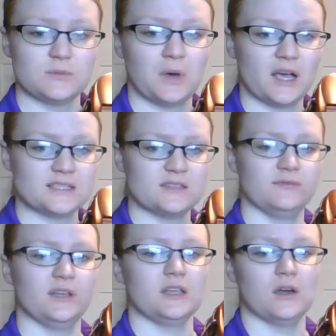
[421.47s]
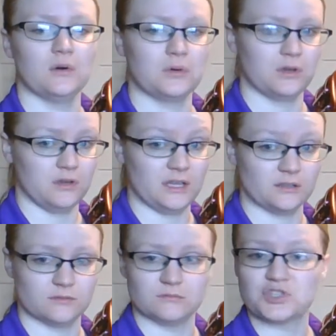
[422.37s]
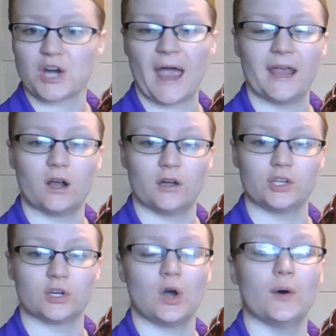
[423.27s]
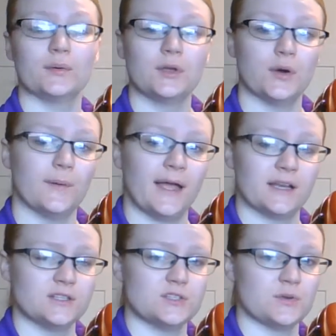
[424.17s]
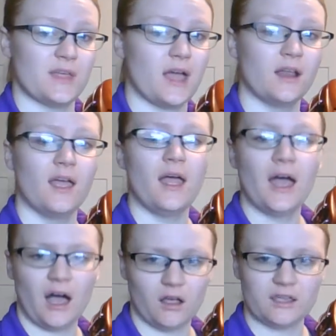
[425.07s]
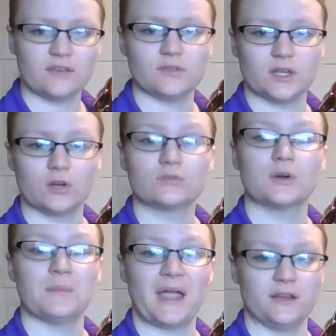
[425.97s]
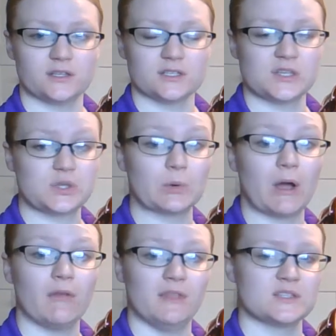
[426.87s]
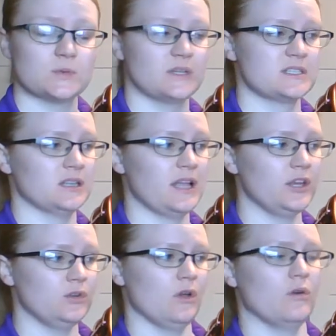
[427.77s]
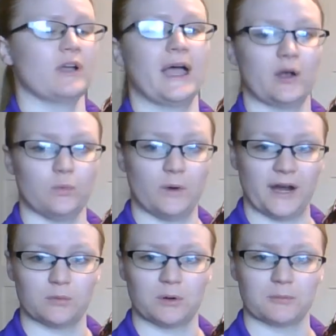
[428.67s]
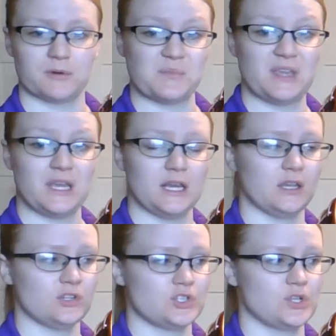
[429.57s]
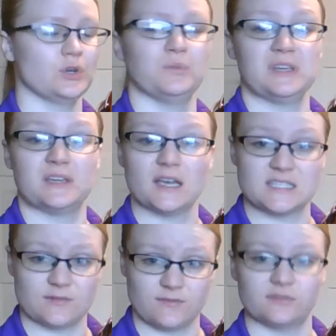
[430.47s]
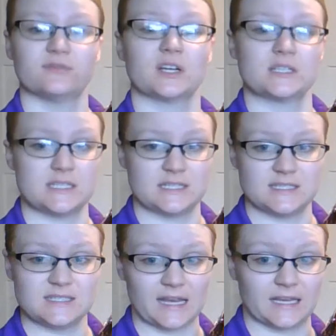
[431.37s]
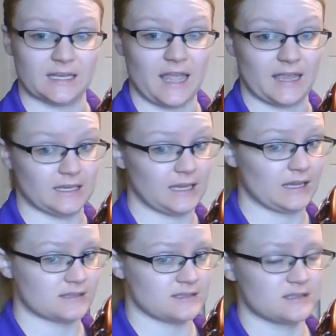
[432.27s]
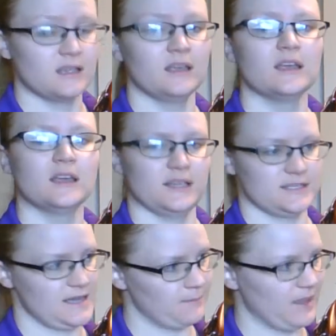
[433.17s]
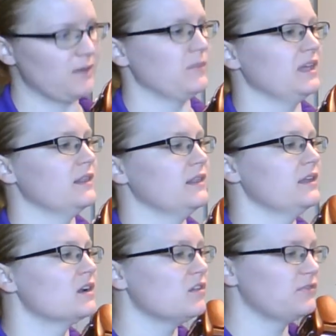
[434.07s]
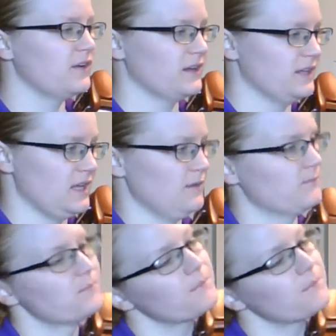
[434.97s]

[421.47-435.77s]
to pause the video, and try it on your own, go ahead and do that. I'll give little reminders throughout this one to let you know kind of where we're repeating to because of the first and second endings, because that might be a little funky.